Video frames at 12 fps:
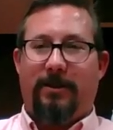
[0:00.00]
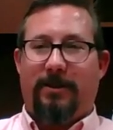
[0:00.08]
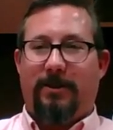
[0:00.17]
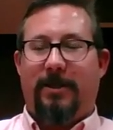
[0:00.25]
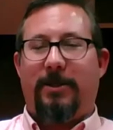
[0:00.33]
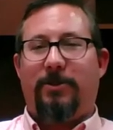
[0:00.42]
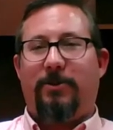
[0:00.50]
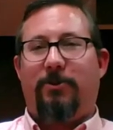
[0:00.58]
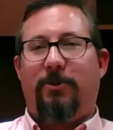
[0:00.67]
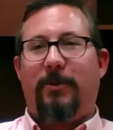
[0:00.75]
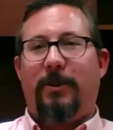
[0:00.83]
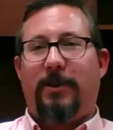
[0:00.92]
an essential
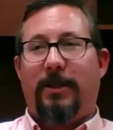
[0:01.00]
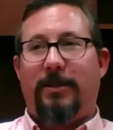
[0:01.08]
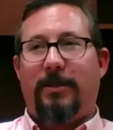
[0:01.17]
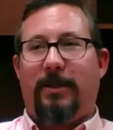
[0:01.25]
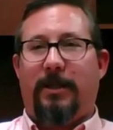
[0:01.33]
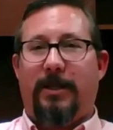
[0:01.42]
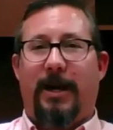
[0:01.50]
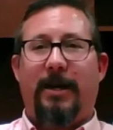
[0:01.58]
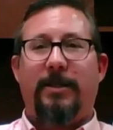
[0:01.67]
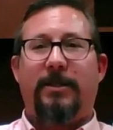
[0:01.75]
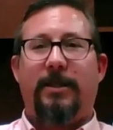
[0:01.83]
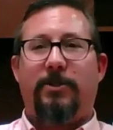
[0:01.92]
equipment list, and a
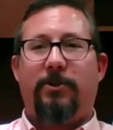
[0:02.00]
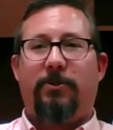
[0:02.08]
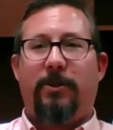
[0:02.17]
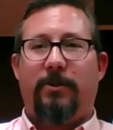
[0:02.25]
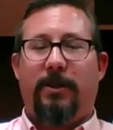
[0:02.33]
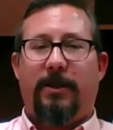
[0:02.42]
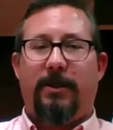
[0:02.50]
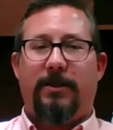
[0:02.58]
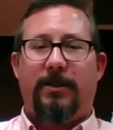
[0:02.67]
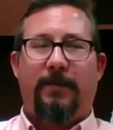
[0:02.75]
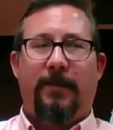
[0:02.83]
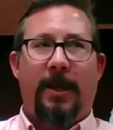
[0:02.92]
non-essential equipment list,